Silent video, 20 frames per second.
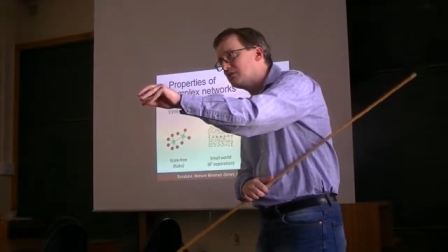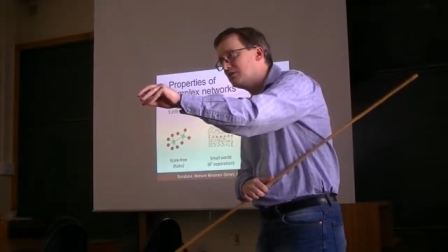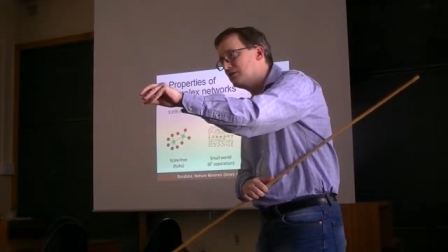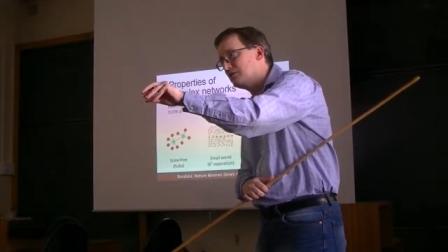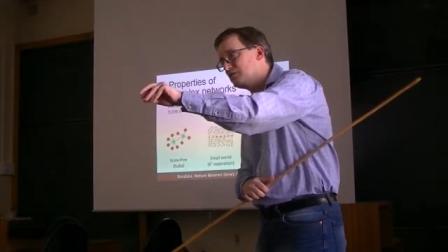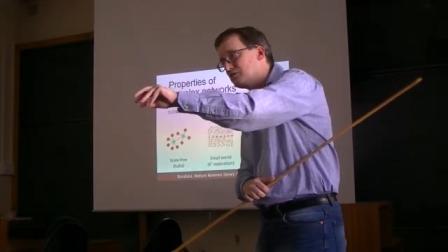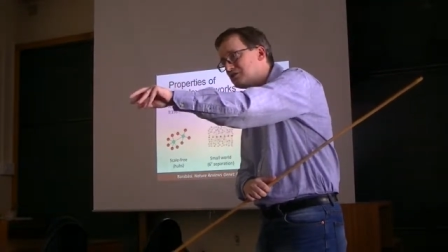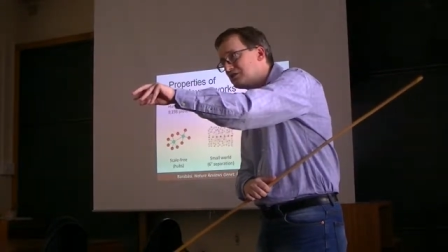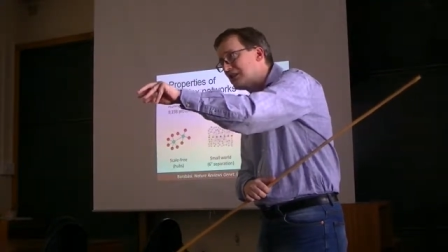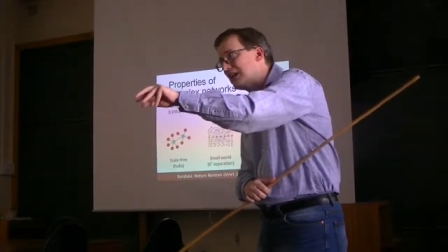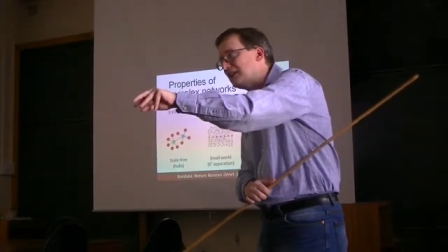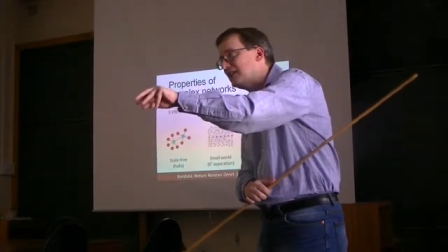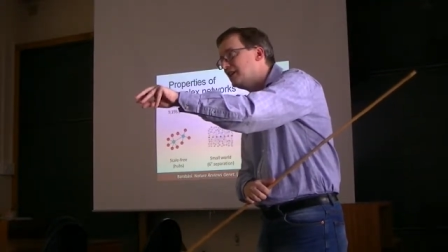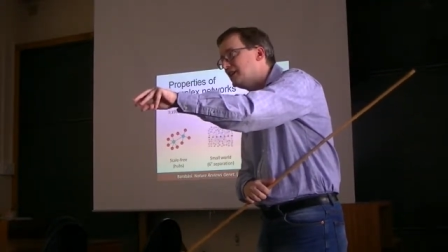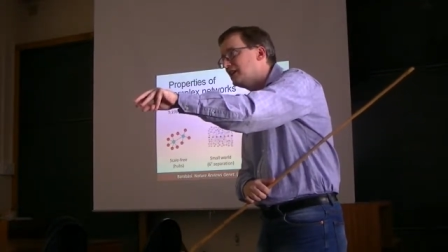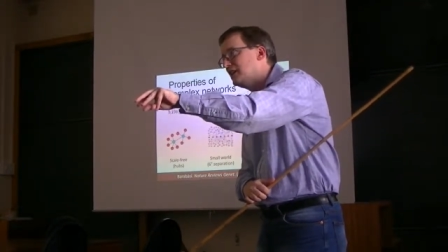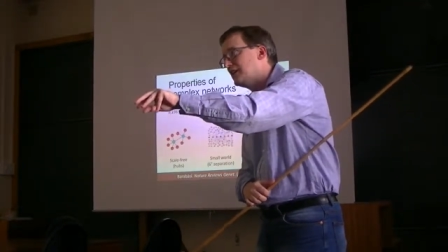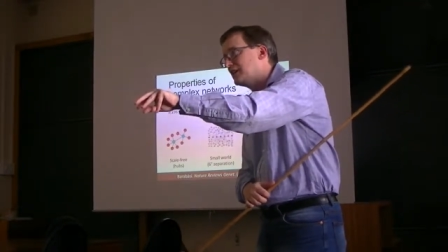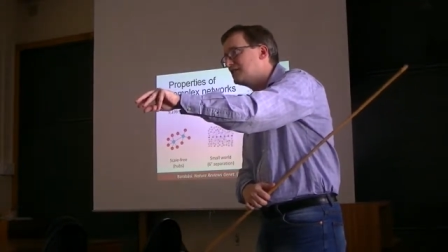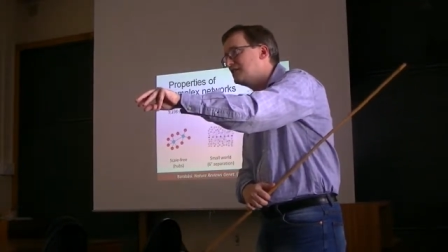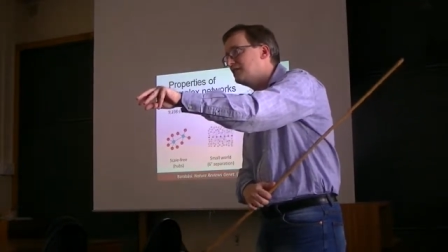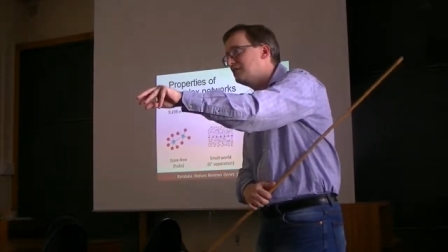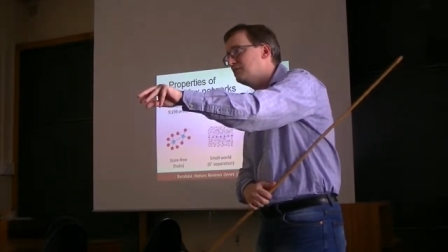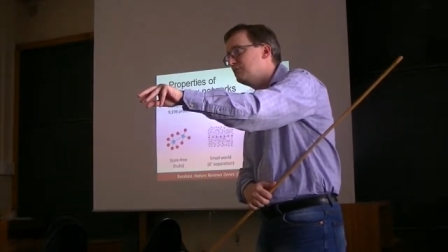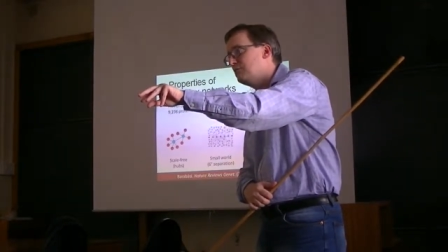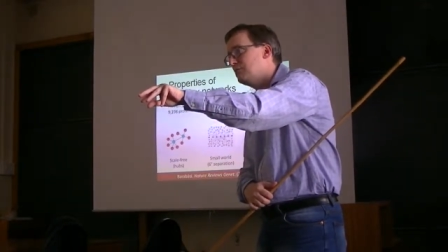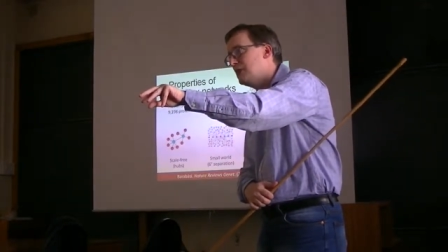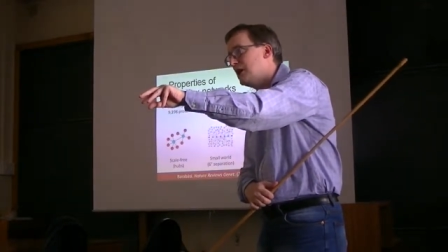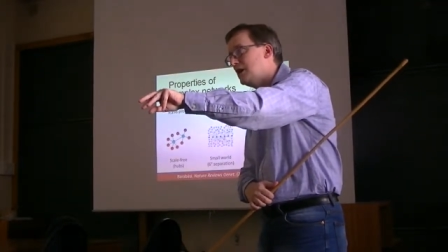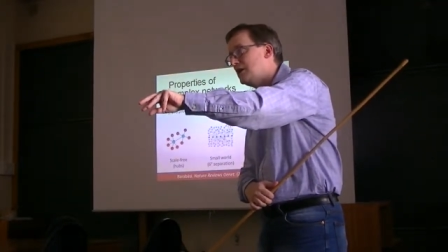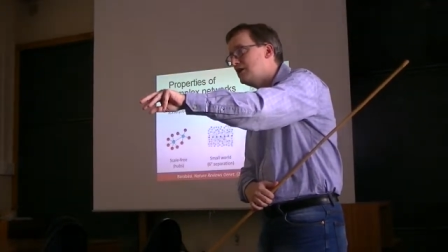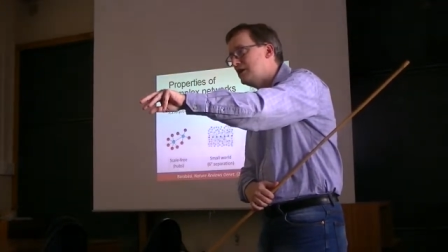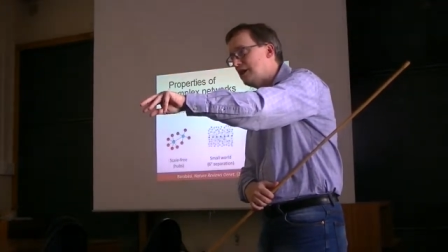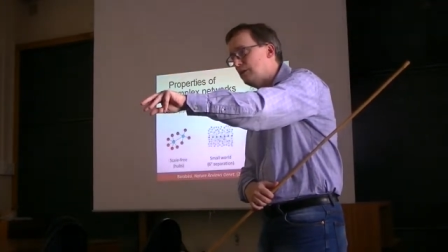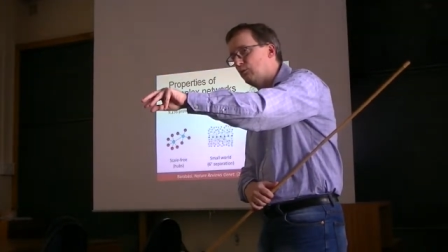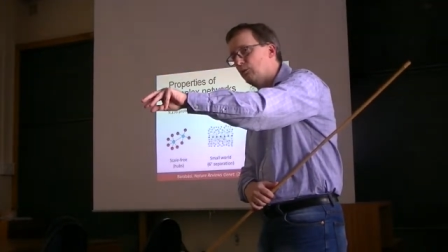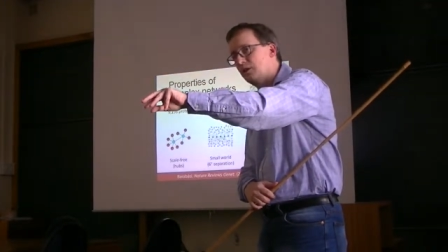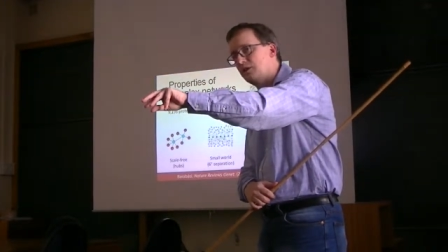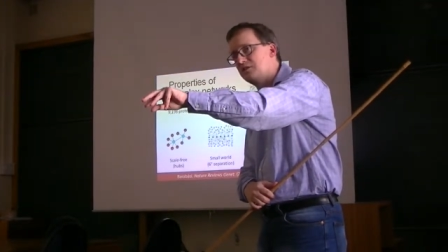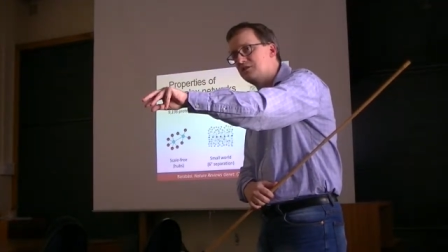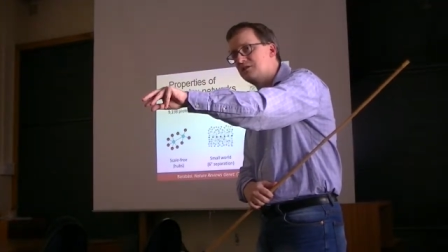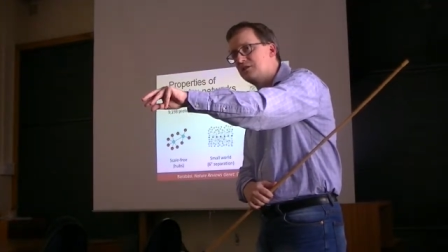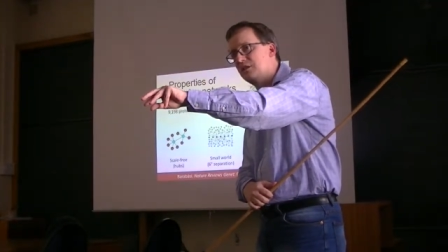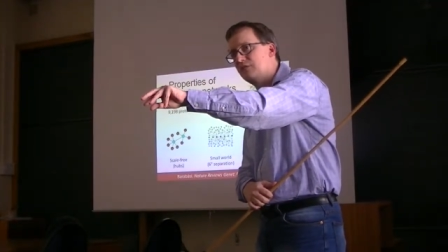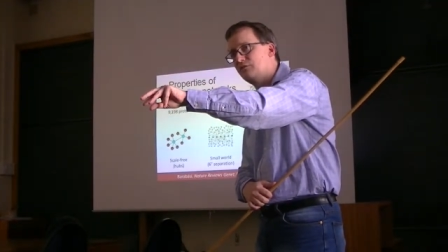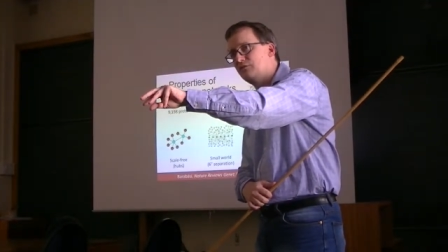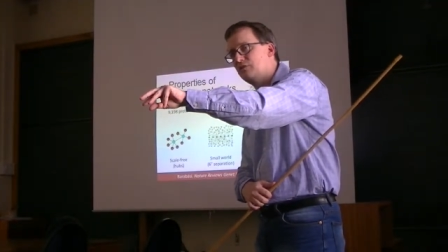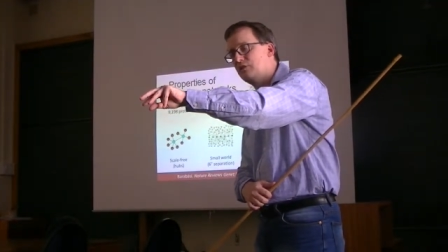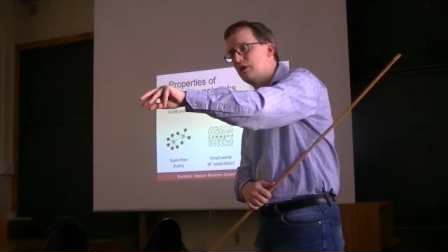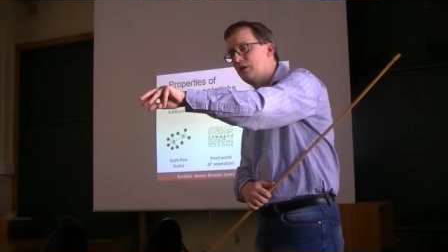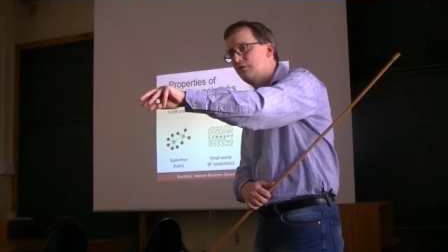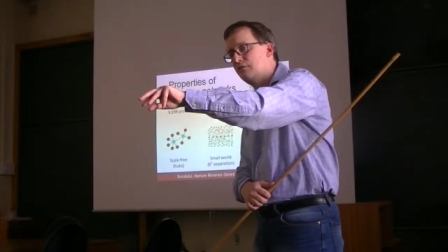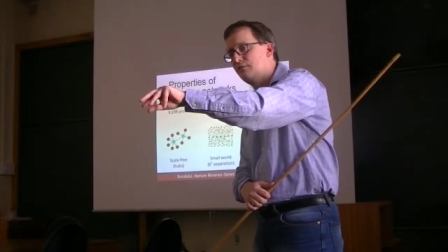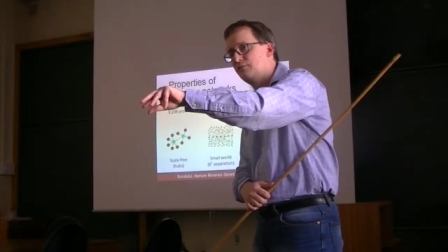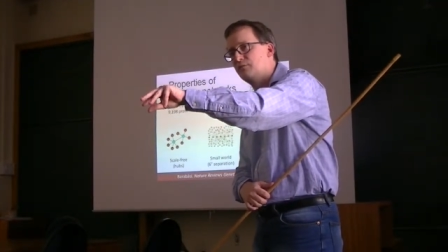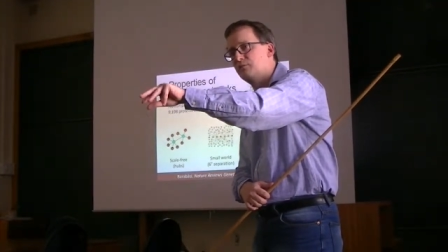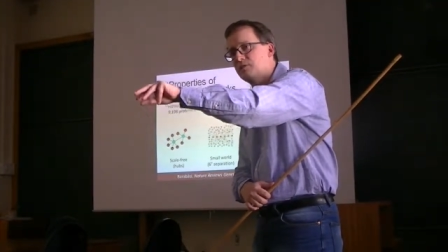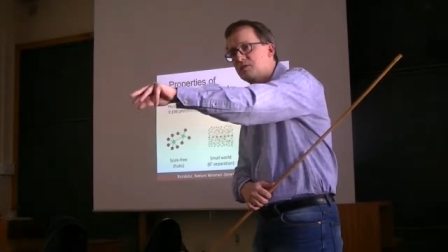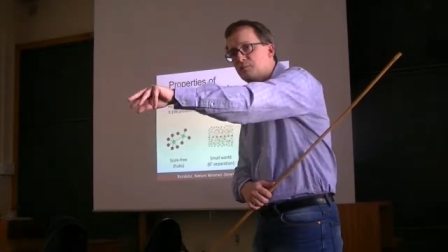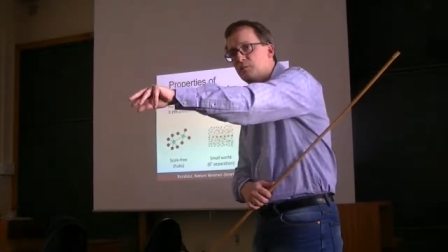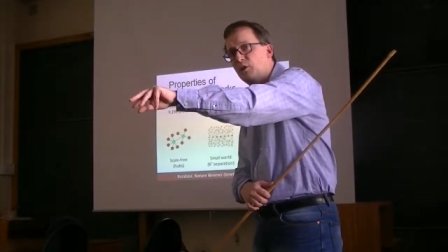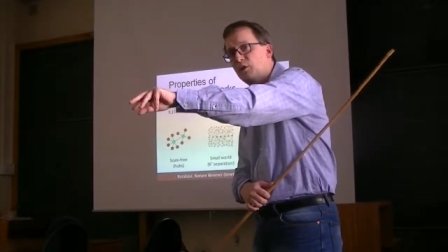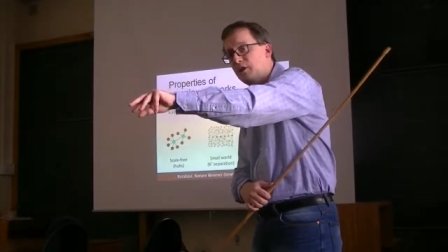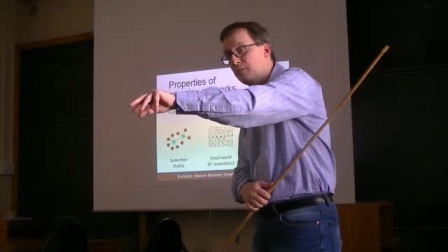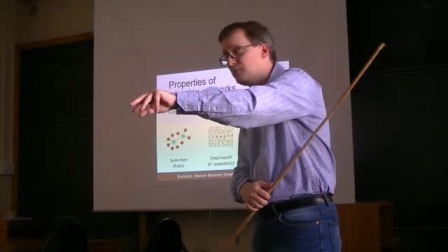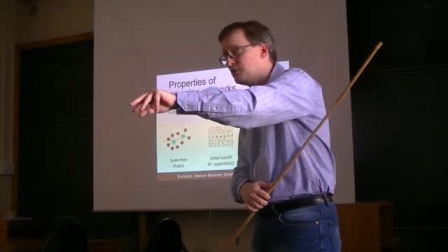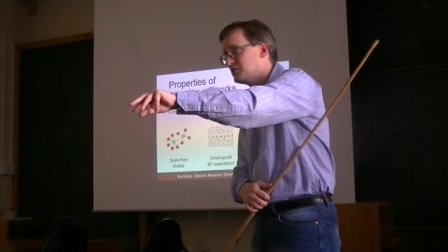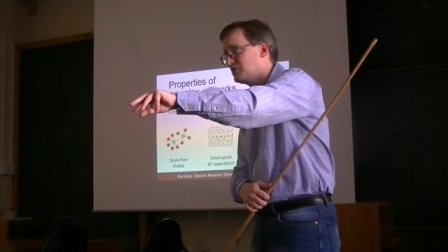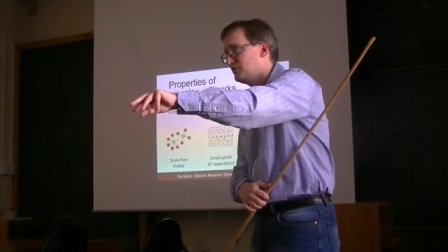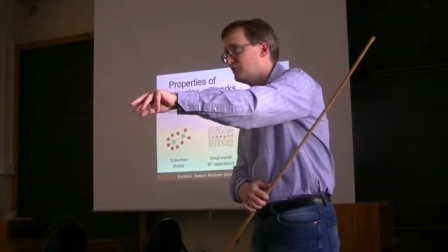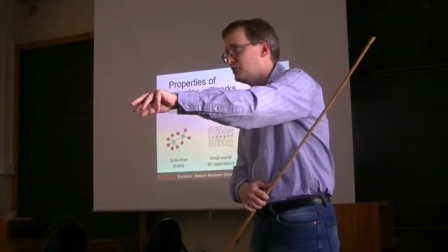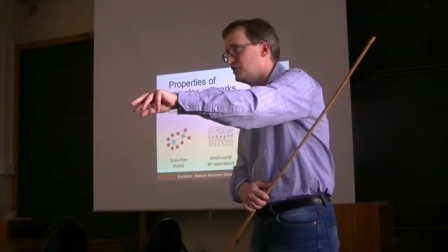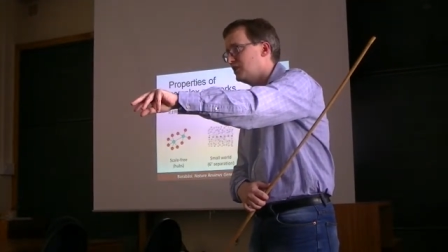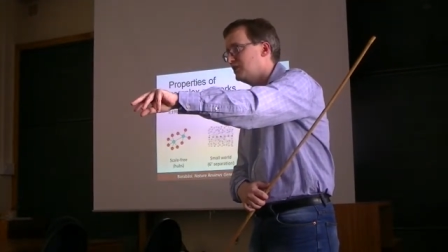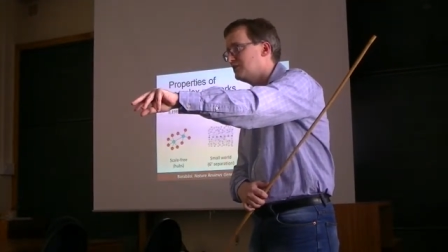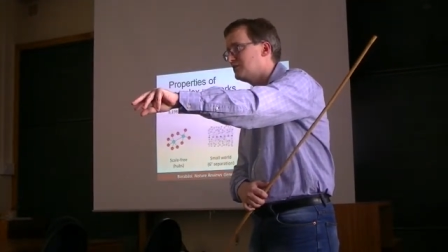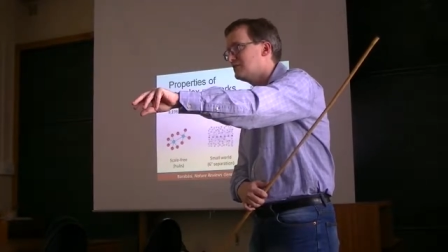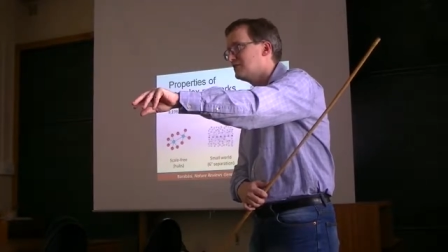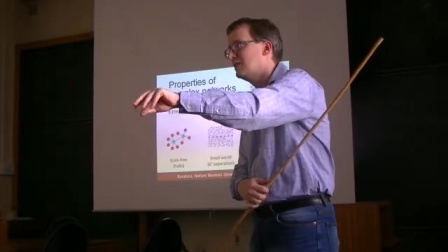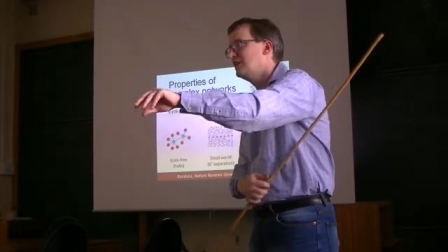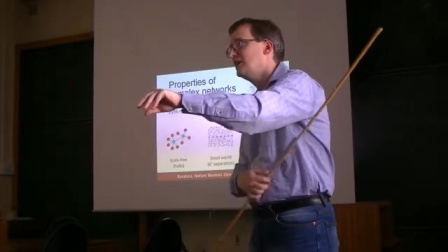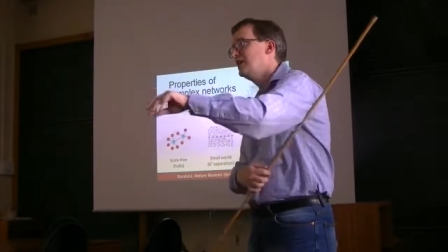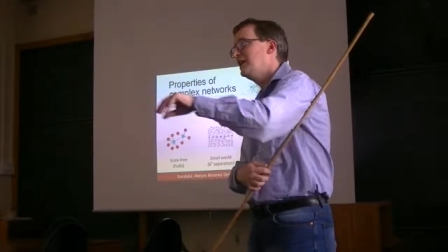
those tightly connected networks of small numbers of genes